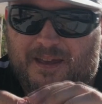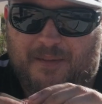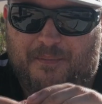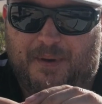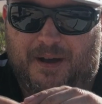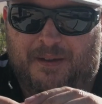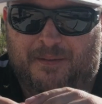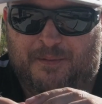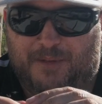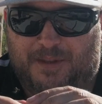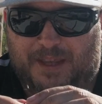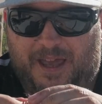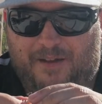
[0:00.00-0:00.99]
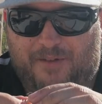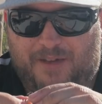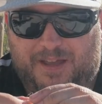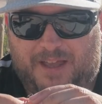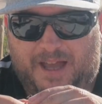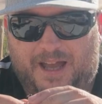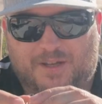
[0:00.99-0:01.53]
But with the heavier
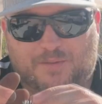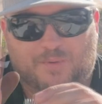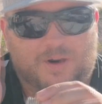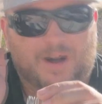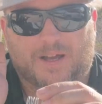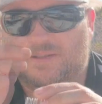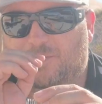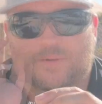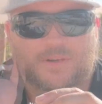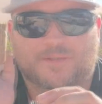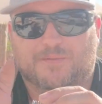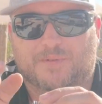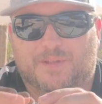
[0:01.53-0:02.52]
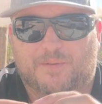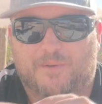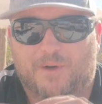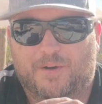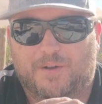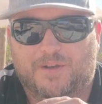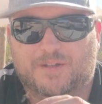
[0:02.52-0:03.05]
gauge wires, it works really
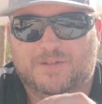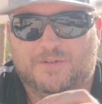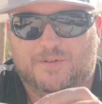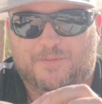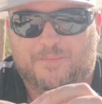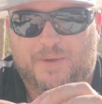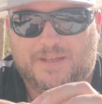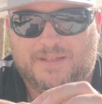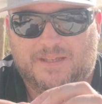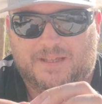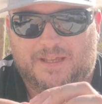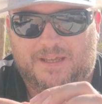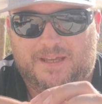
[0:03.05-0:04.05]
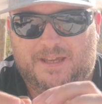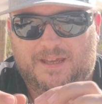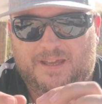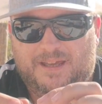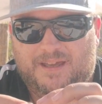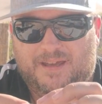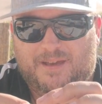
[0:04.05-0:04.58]
well. You just sort of basically
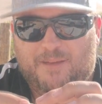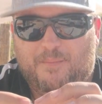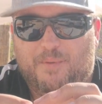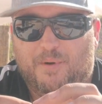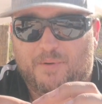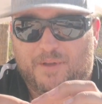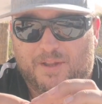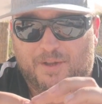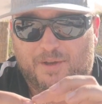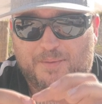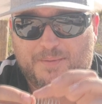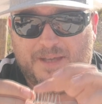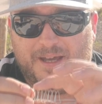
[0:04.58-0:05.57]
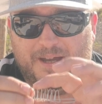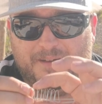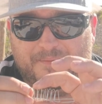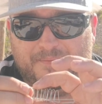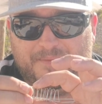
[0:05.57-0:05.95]
pull your loops out